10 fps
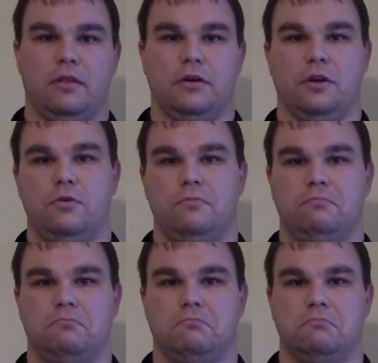either do
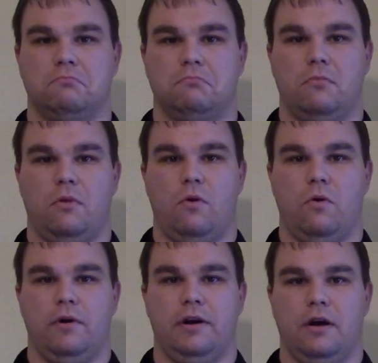
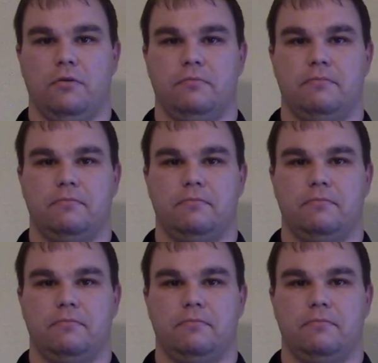or you don't.